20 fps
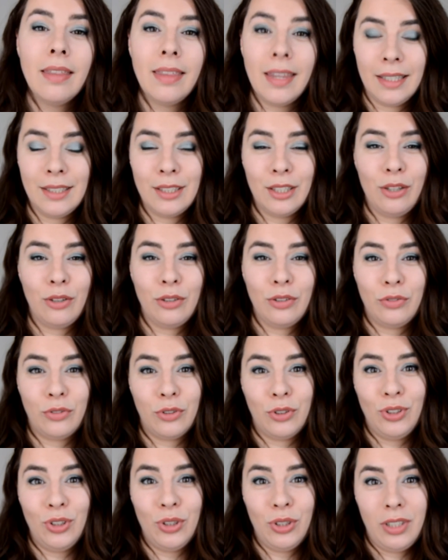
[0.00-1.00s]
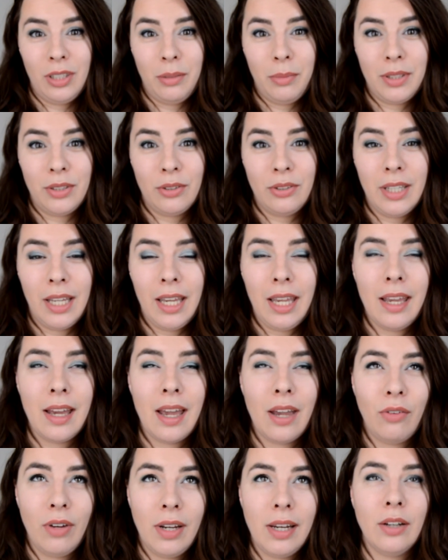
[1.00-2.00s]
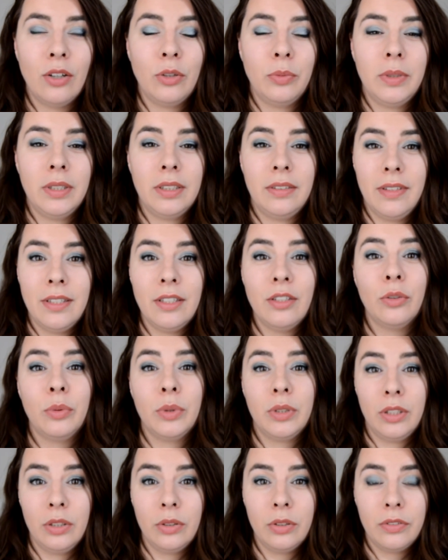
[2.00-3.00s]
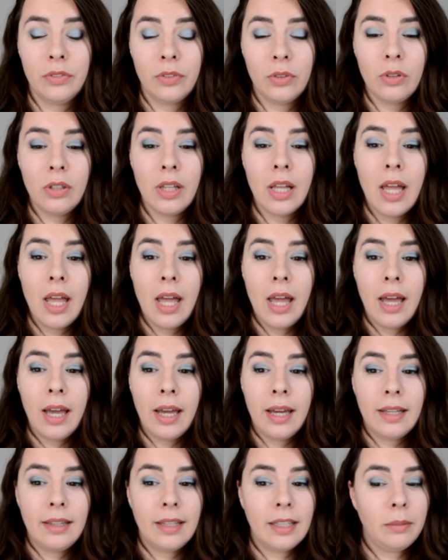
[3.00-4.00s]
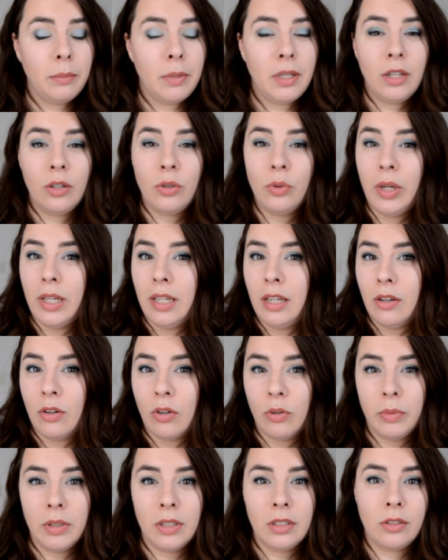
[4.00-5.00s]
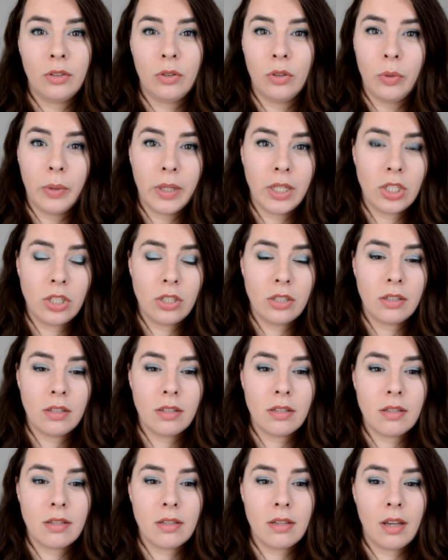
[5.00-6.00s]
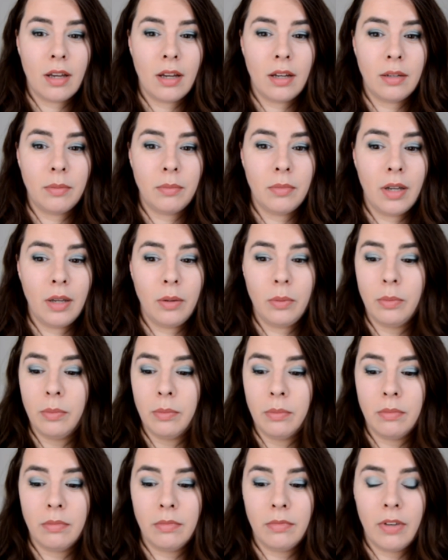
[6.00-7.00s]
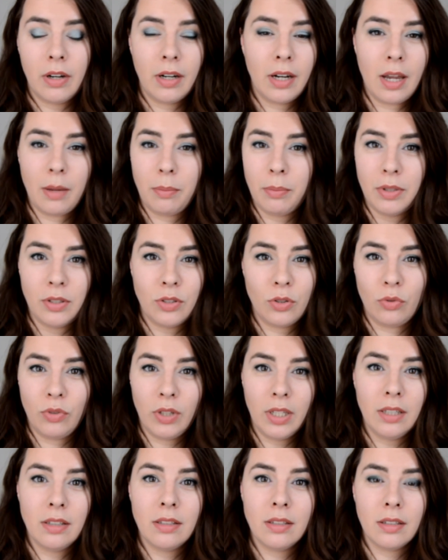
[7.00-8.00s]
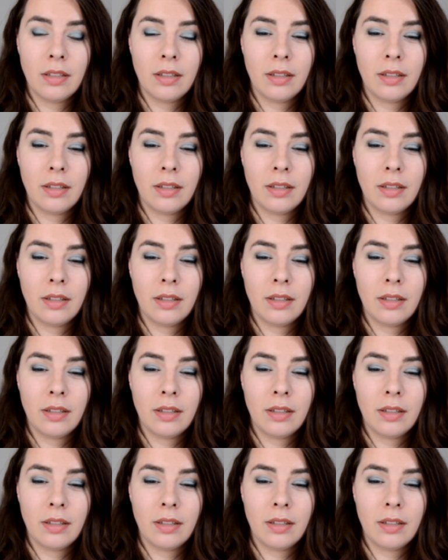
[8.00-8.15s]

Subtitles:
Thanks a lot for joining me today. I really hope this video was useful. Let me know any comments or questions. I'm very happy to read